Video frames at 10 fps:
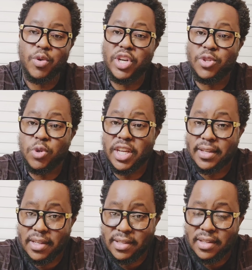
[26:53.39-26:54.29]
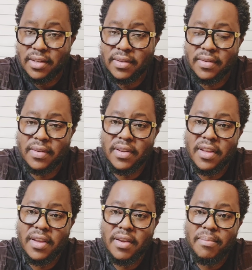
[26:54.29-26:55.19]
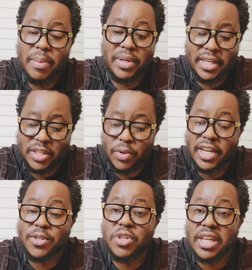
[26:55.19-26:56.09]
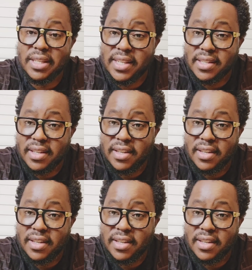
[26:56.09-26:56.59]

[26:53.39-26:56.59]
does not exist. Baby testimony does not exist.